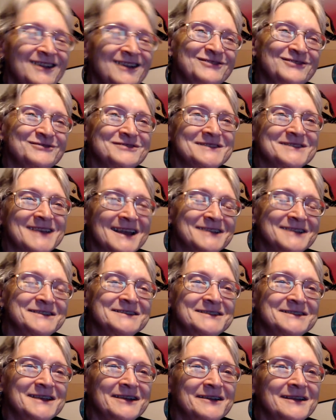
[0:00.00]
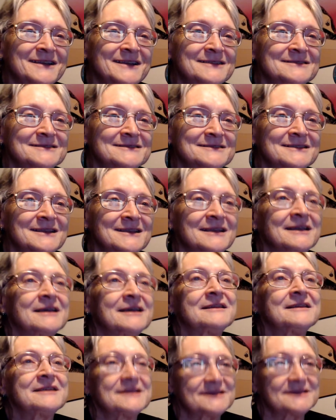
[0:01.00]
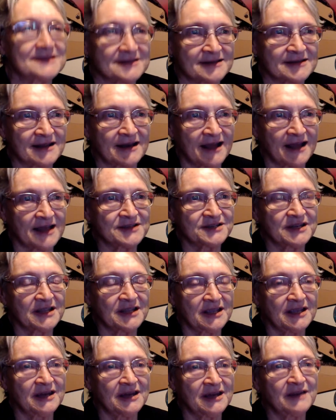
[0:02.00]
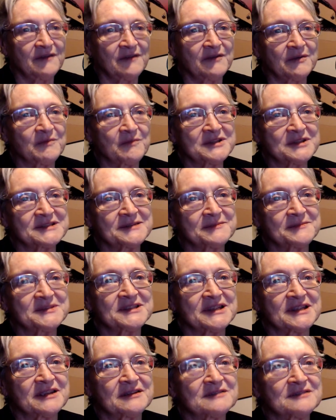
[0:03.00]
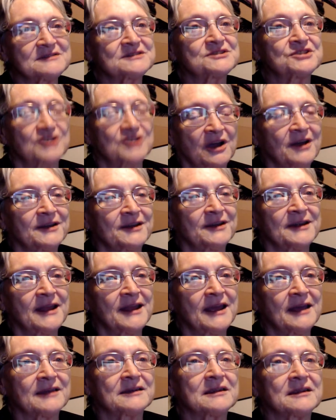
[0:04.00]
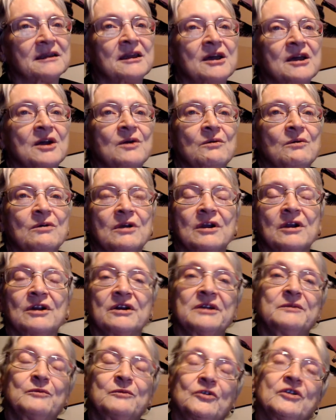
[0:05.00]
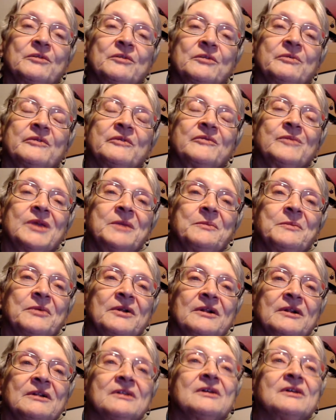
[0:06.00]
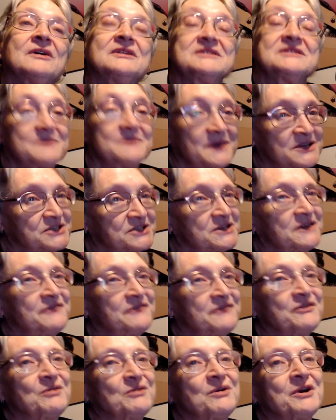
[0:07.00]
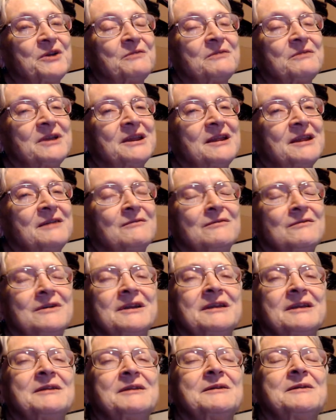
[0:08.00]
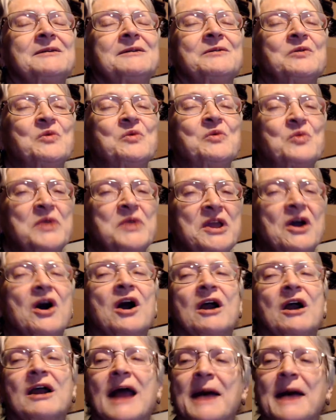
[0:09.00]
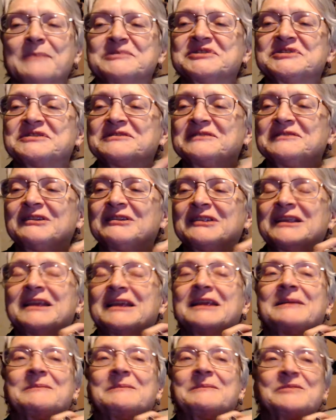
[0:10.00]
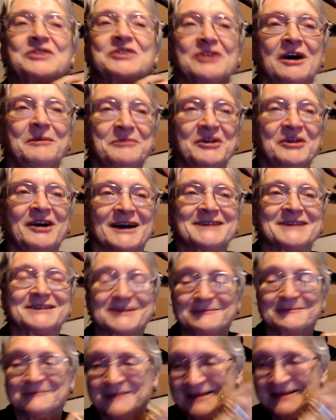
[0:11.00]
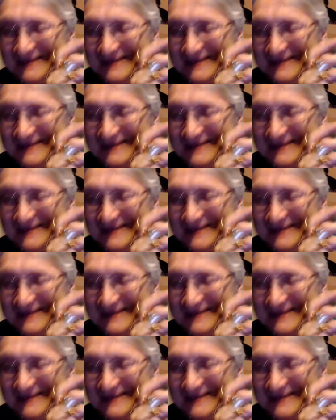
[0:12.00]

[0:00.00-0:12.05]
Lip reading: Hello, Sagittarius. This is Elijah Keating from WisdomSeekers.net. We're a good group of people, especially if you want a reading. We are absolutely top-notch.